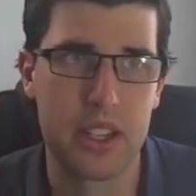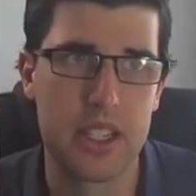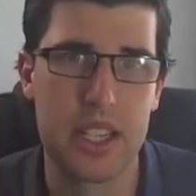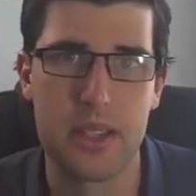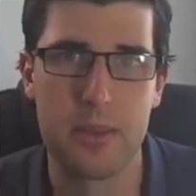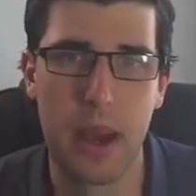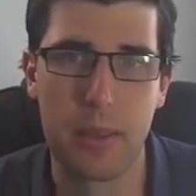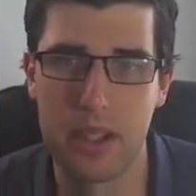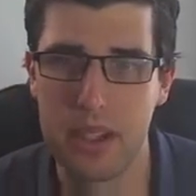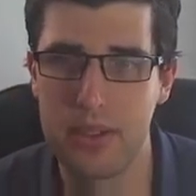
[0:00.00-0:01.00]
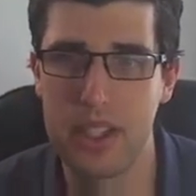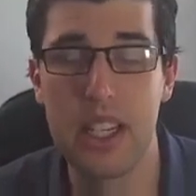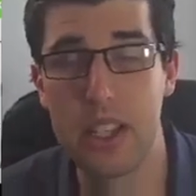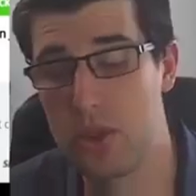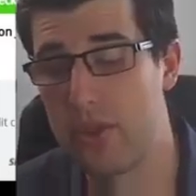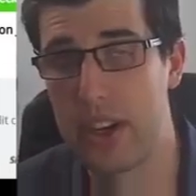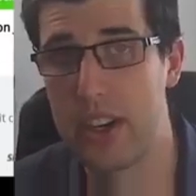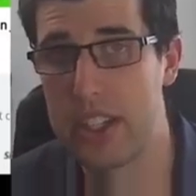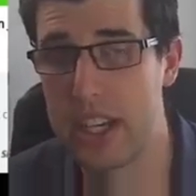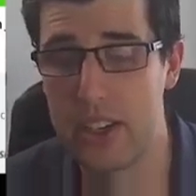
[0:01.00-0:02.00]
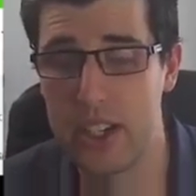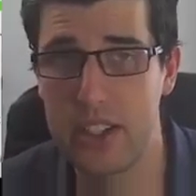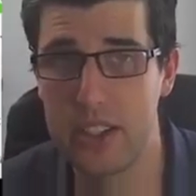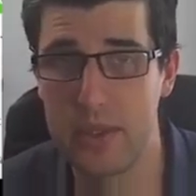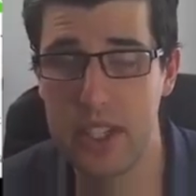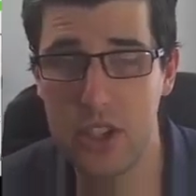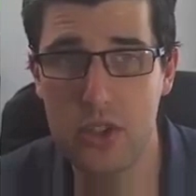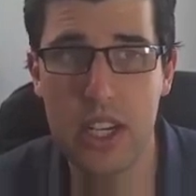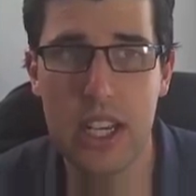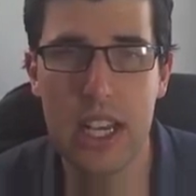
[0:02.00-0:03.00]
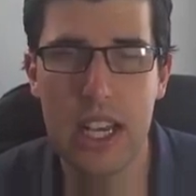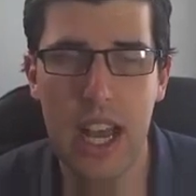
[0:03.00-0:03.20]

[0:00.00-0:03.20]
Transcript: going to see some uplift in your various areas of industry.